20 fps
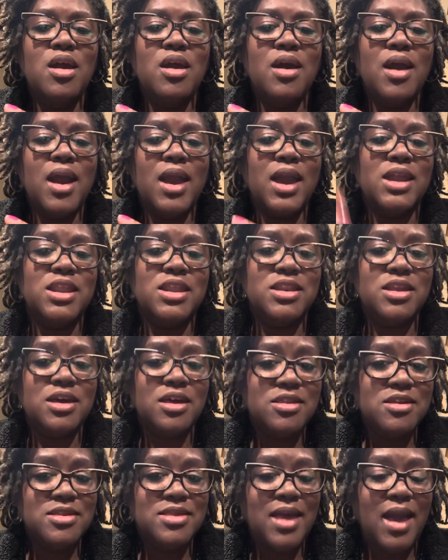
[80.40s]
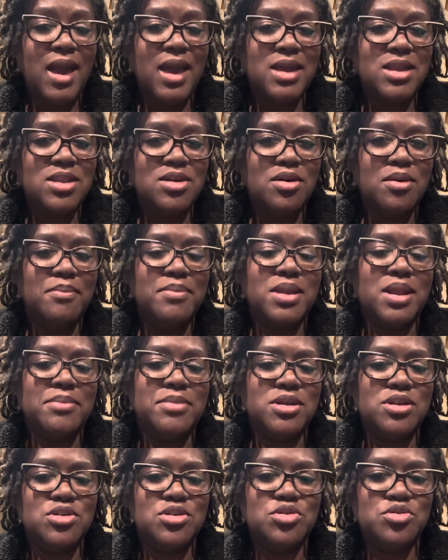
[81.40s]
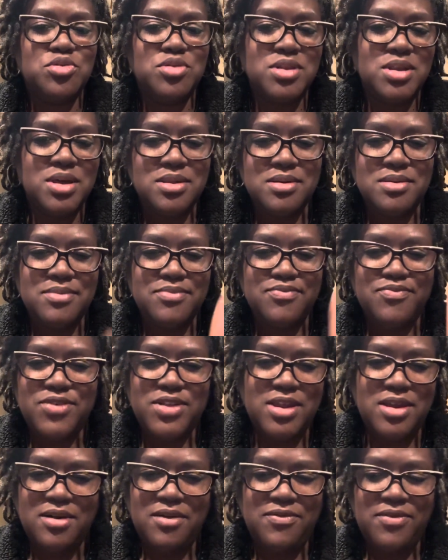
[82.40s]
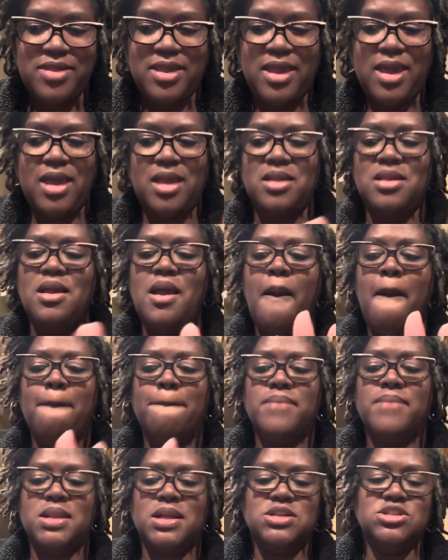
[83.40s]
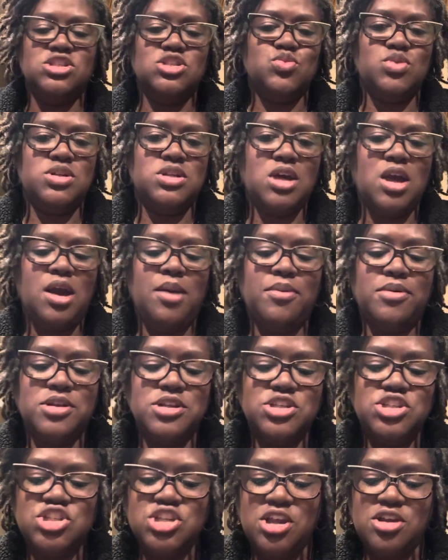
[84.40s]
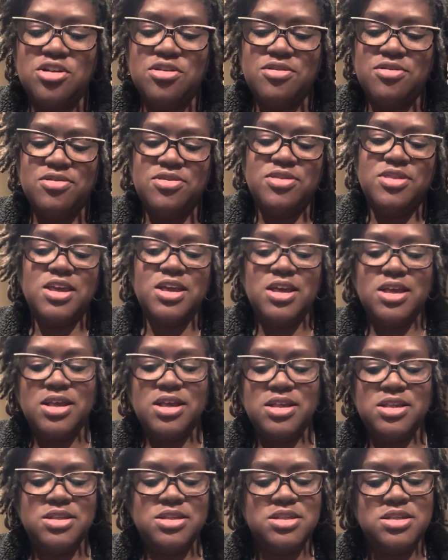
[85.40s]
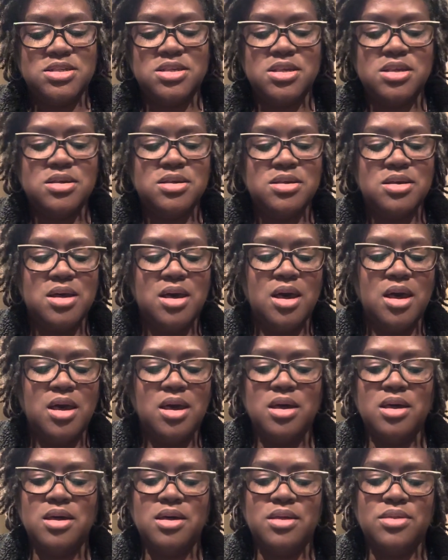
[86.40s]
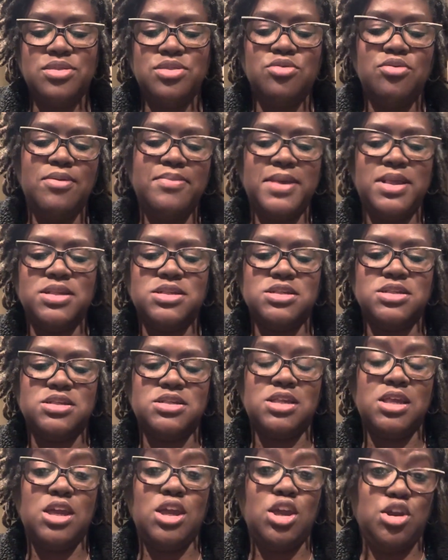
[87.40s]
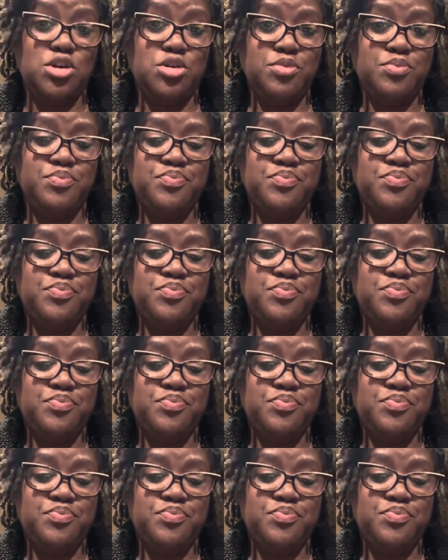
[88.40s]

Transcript: I got another item, but I'm gonna do another video for that. But I just wanted to come on and share these three pieces here.